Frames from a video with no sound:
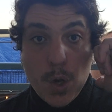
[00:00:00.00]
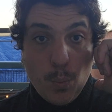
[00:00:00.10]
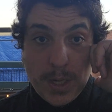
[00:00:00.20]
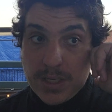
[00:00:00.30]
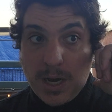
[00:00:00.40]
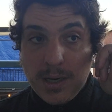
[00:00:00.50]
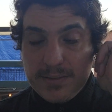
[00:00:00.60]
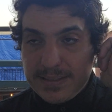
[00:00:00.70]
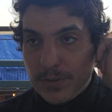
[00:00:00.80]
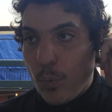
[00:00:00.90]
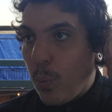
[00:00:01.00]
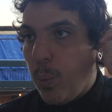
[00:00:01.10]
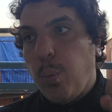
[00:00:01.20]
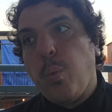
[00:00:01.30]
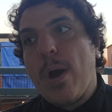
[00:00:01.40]
what caused it,
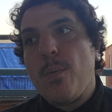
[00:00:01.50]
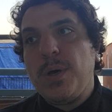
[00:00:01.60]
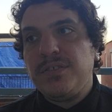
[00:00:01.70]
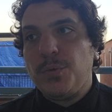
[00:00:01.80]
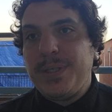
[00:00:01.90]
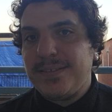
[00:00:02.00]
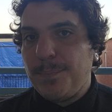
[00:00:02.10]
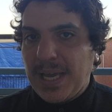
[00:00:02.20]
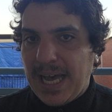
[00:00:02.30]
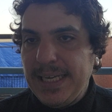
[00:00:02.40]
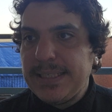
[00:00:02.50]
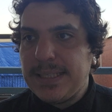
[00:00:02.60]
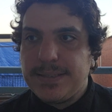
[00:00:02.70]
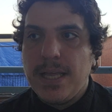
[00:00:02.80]
what was the reason behind it.